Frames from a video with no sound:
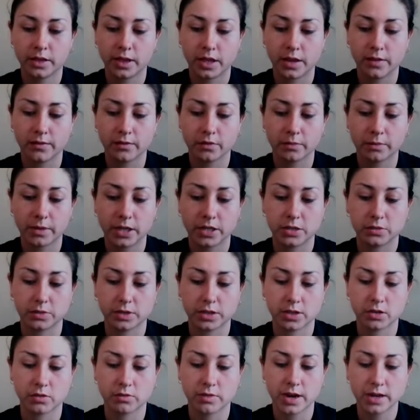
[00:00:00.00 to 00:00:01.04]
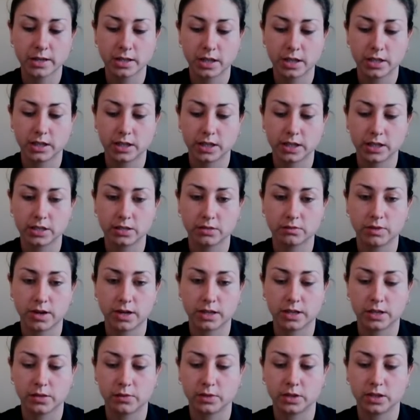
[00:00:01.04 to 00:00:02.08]
The information was correct and linked
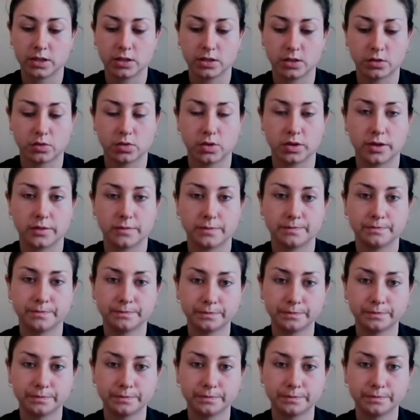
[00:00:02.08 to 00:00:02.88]
directly with the story.